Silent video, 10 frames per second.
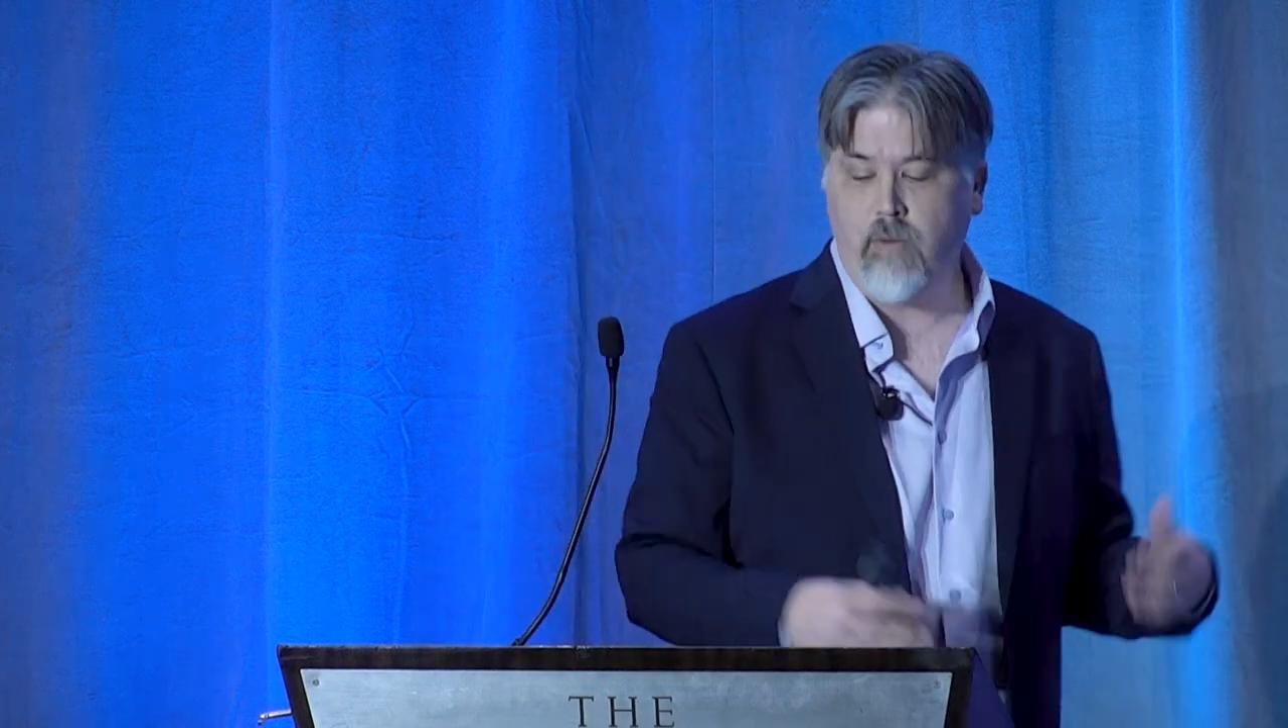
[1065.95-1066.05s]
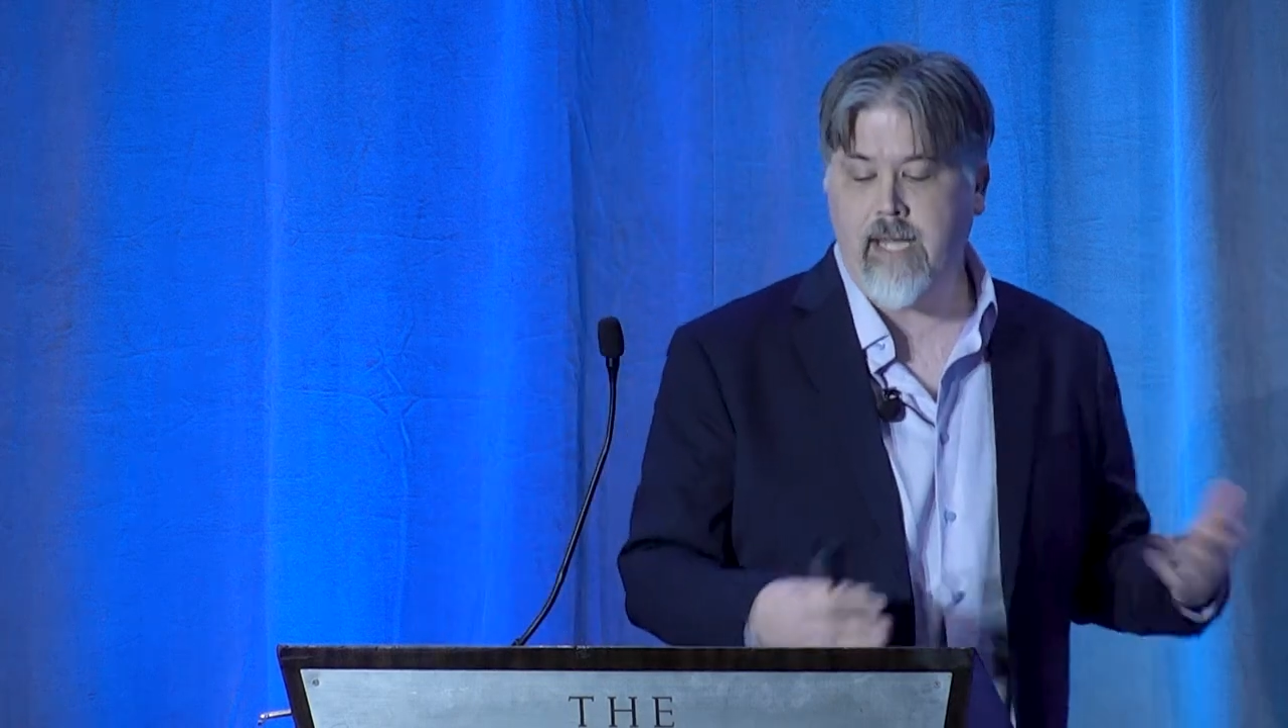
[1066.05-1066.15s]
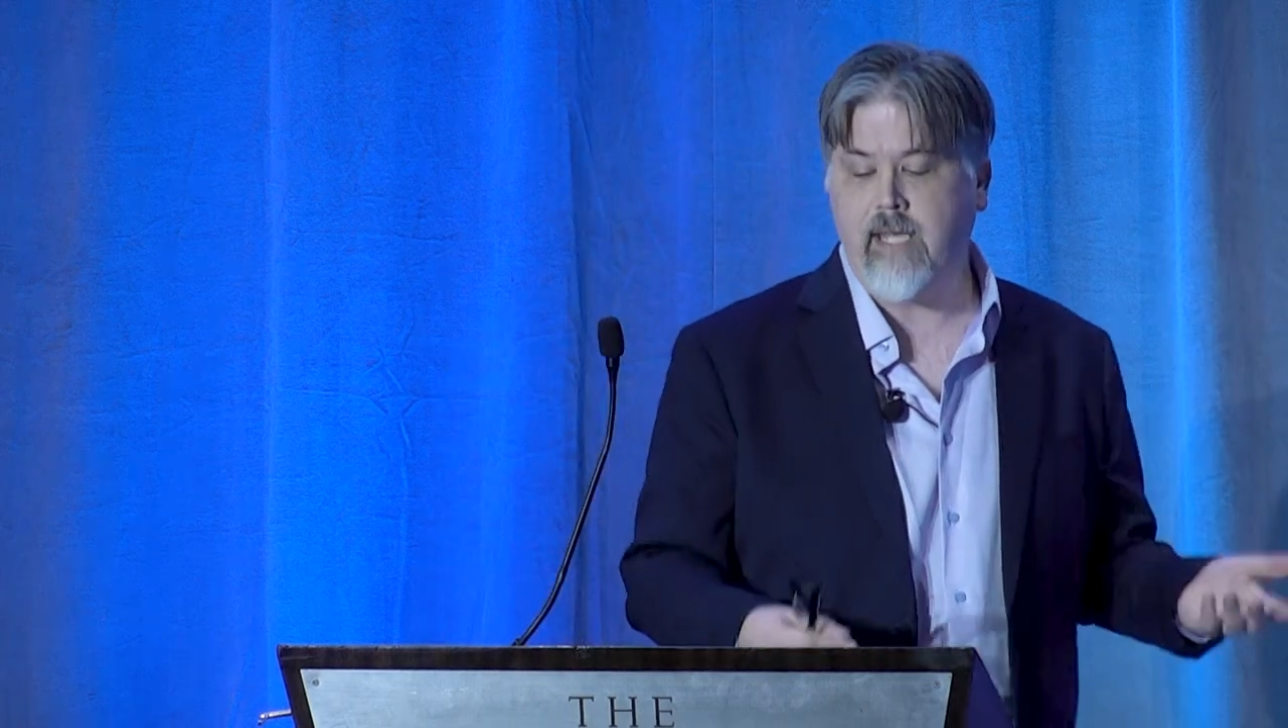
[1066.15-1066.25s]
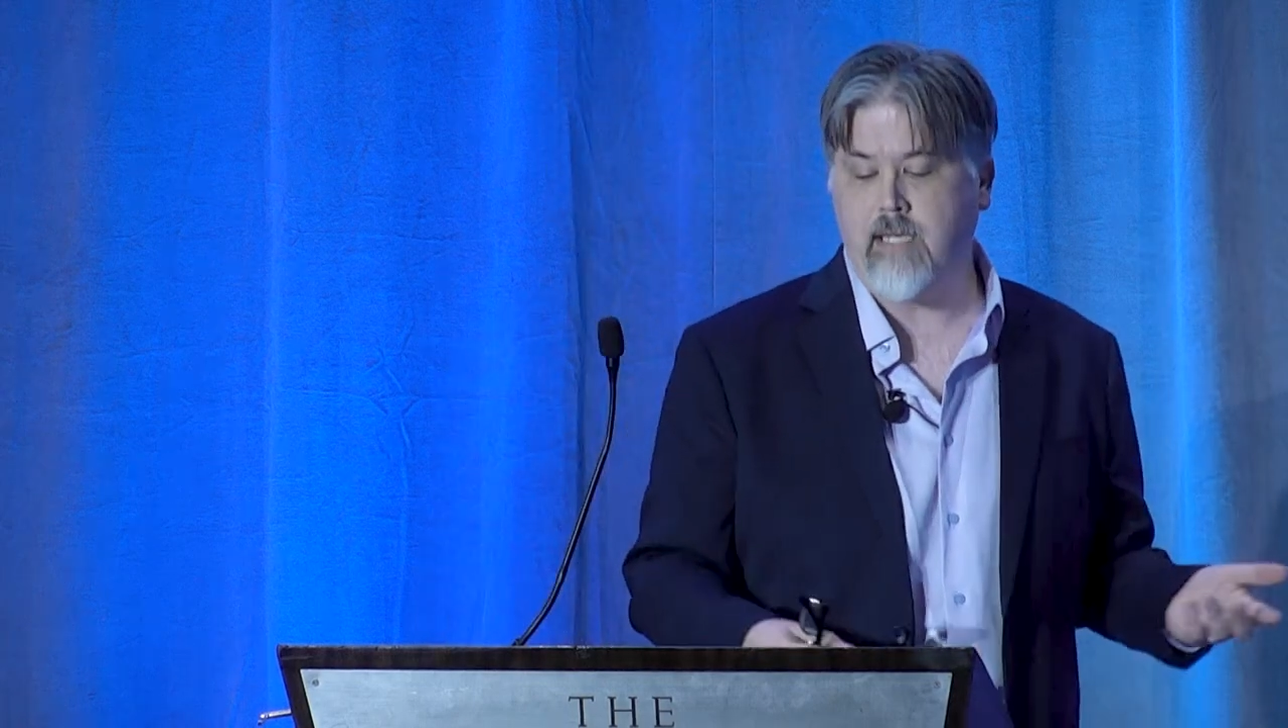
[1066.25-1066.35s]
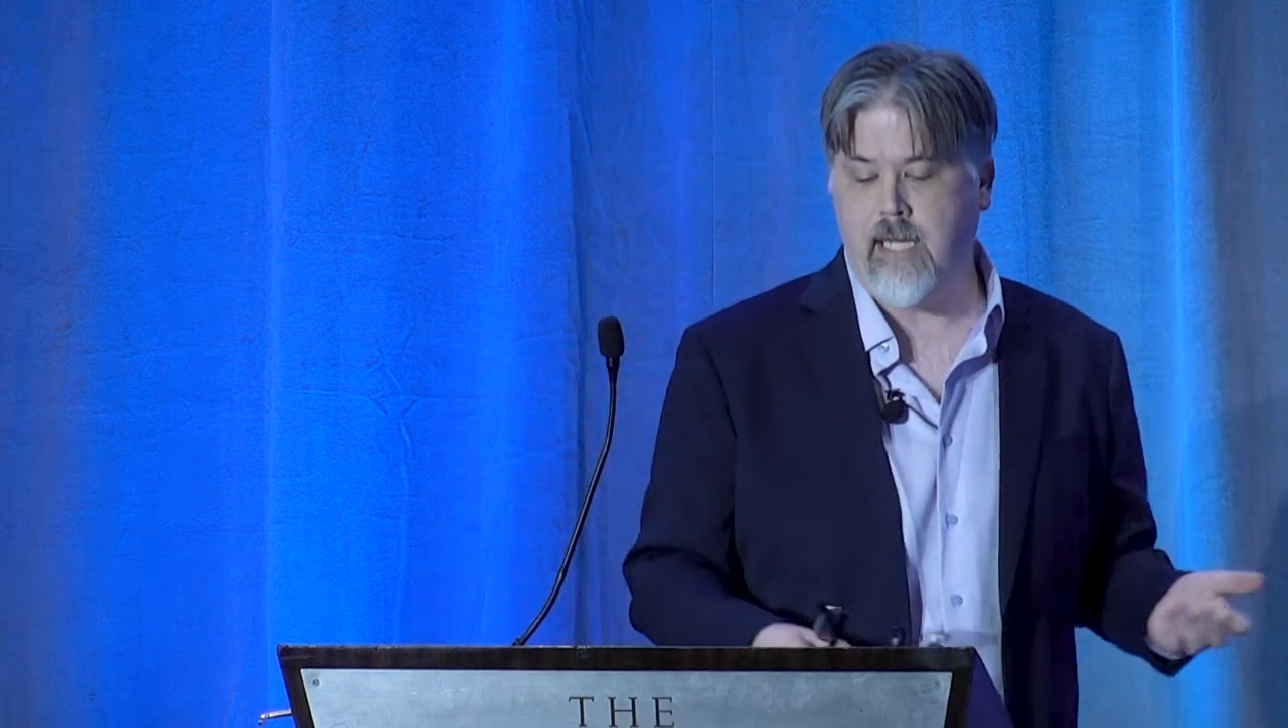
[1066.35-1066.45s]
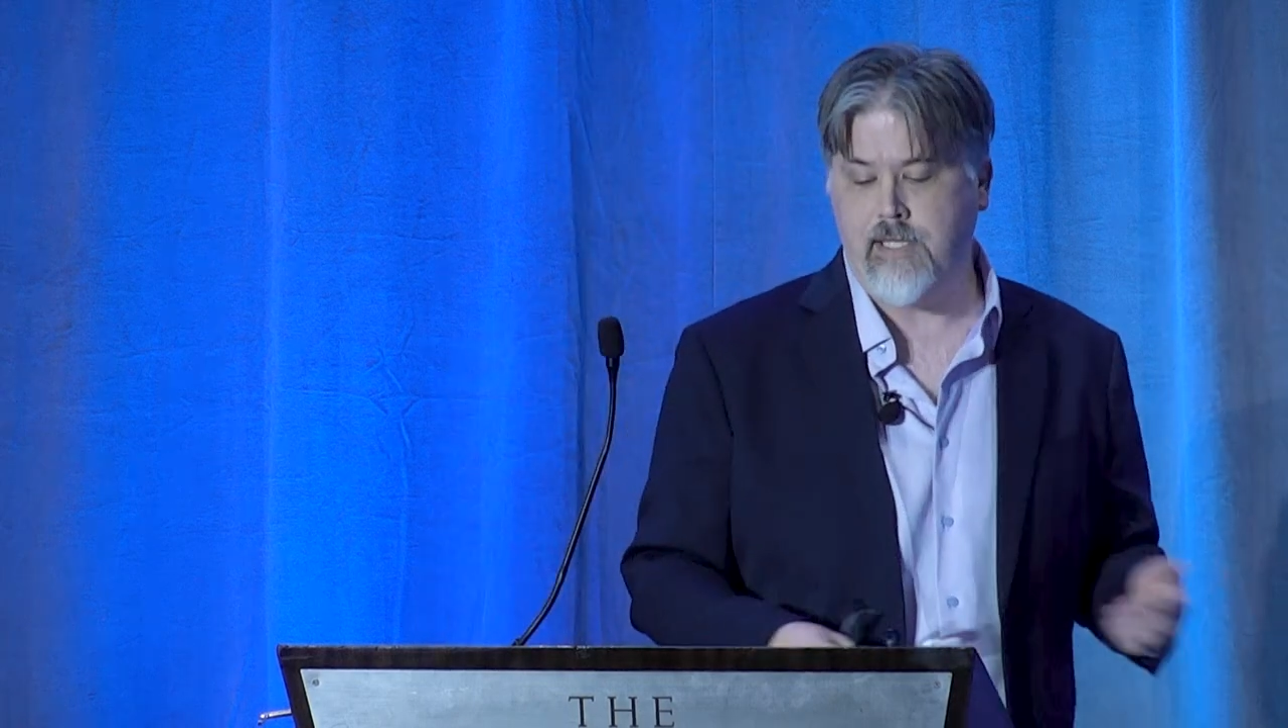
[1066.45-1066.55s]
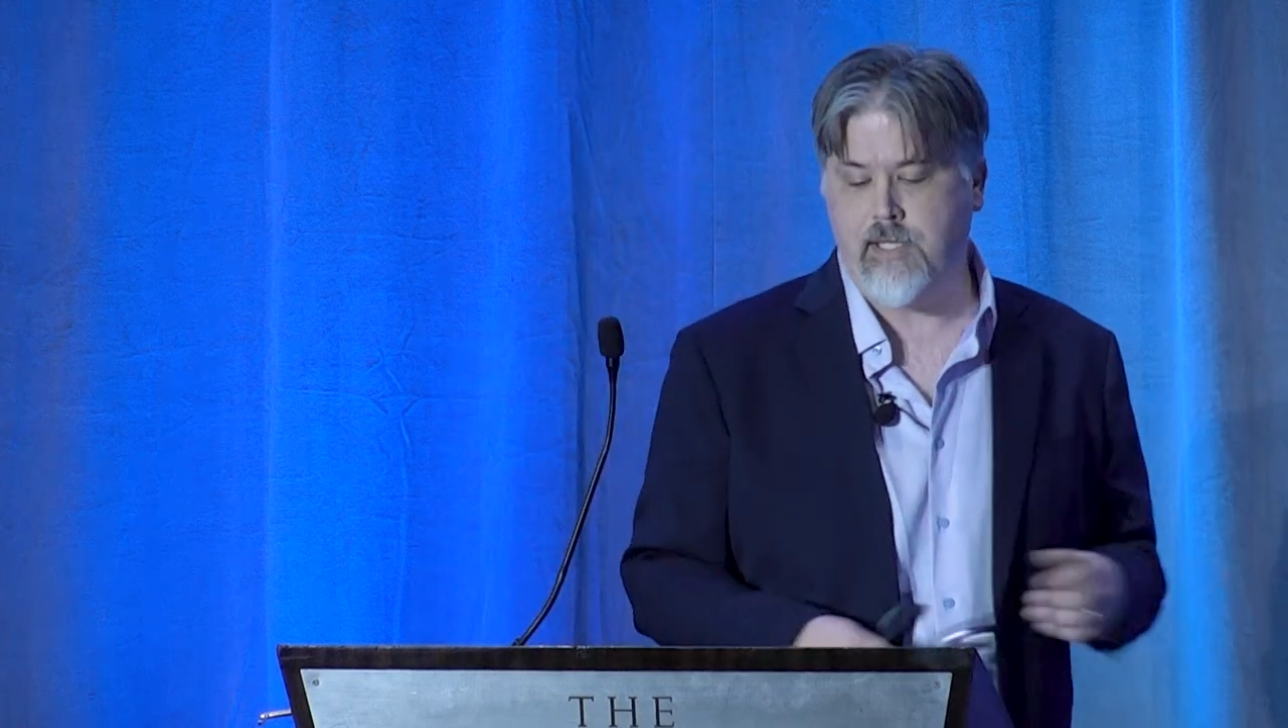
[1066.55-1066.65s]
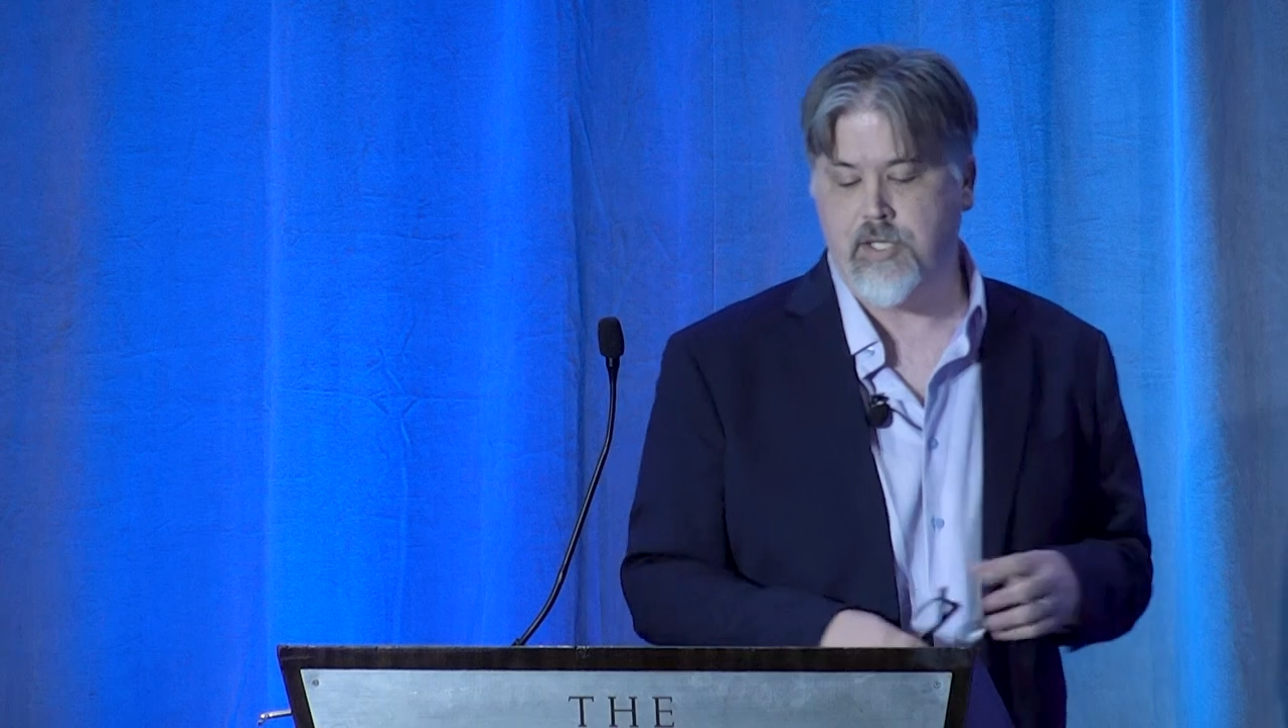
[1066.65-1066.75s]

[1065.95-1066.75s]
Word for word: recognized